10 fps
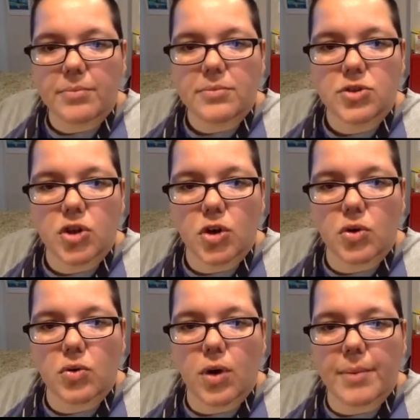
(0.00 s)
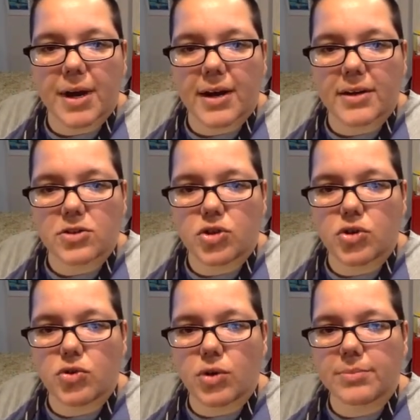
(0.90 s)
So I'm not
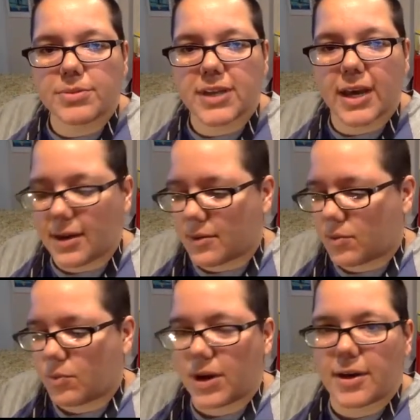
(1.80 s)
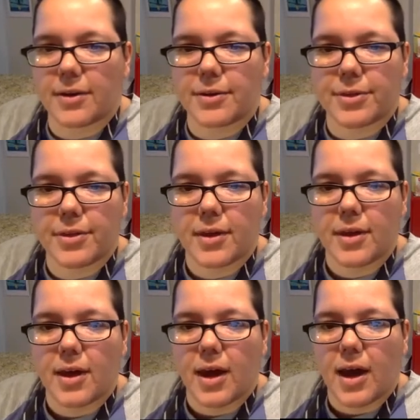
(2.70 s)
too upset with
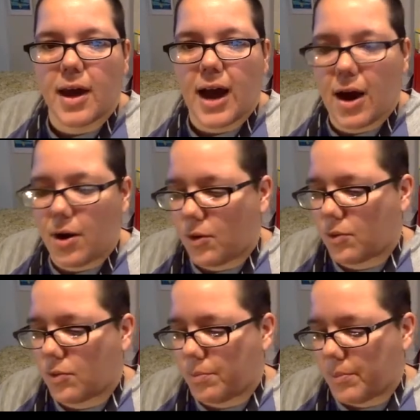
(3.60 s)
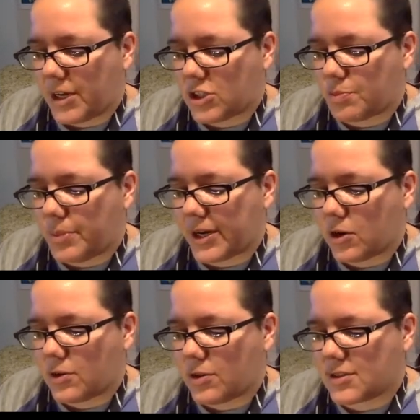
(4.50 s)
how much
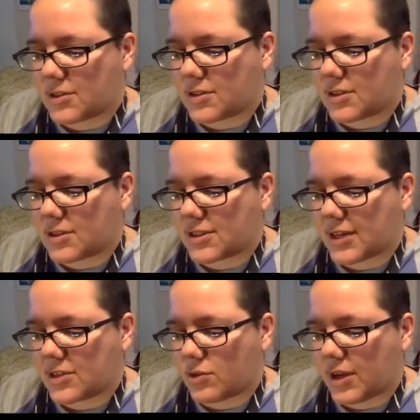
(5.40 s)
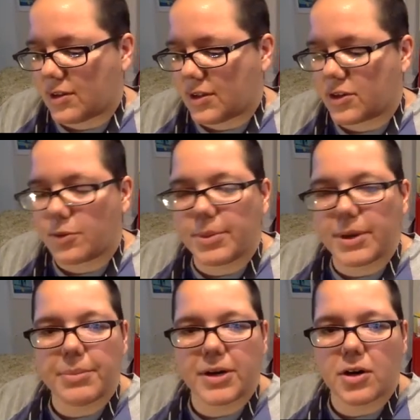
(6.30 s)
bigger. This guy's only a little bit
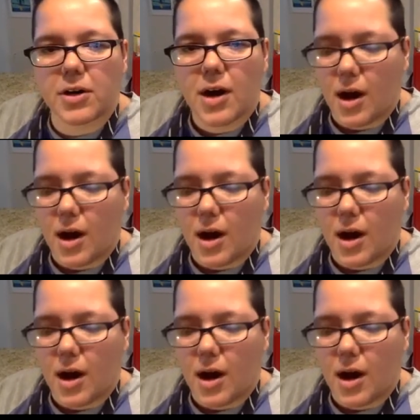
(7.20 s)
bigger,